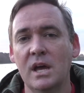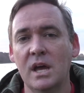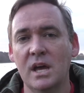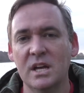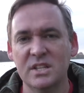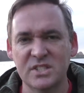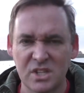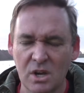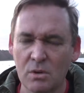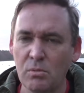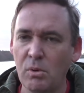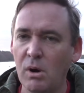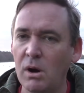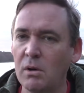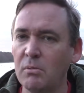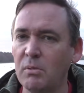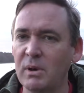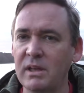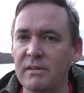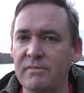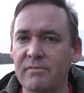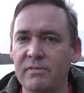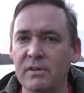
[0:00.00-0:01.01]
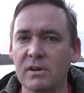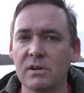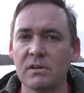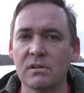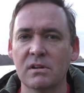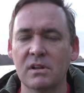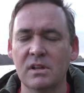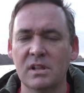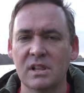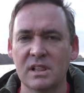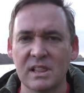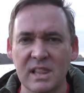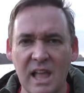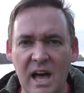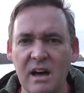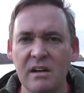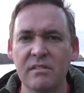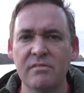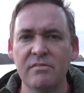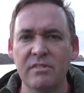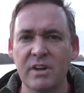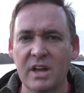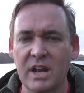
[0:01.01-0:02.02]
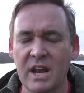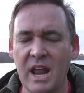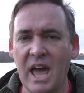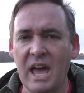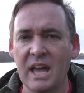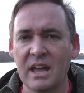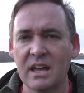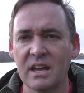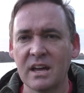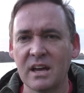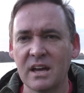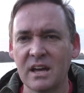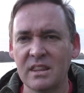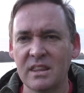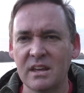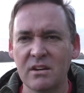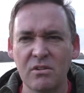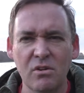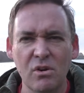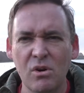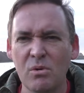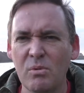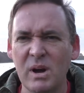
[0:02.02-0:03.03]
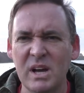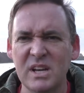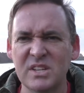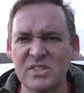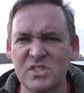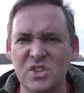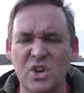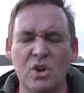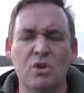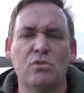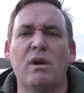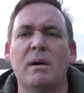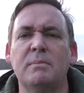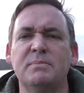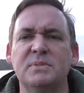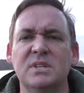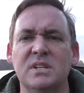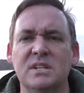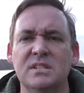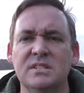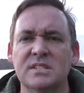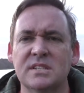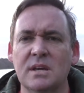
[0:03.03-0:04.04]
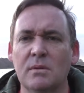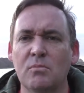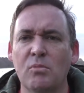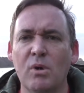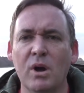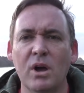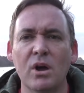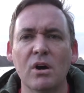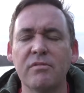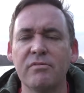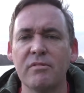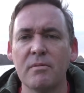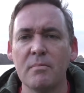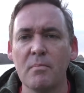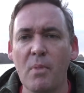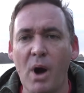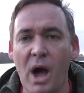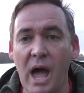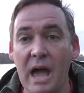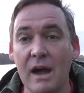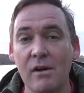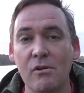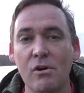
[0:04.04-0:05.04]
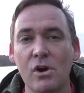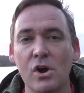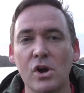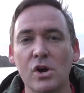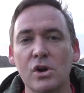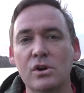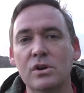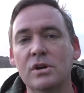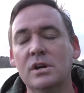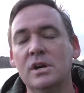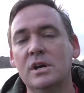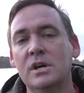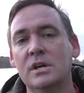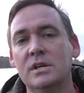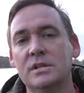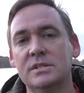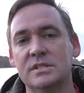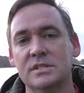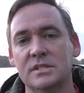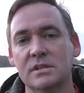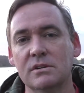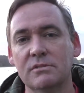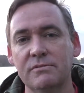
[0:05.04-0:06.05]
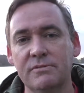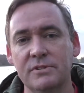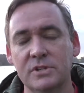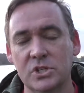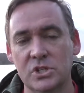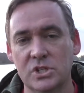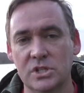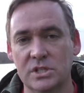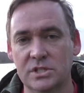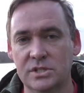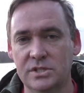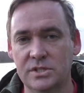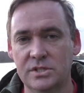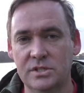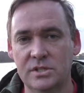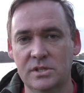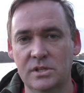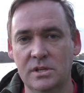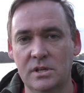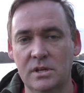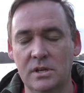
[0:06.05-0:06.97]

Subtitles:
And so while we feel love and anger, they're always corrupted in some way, often by our own selfishness.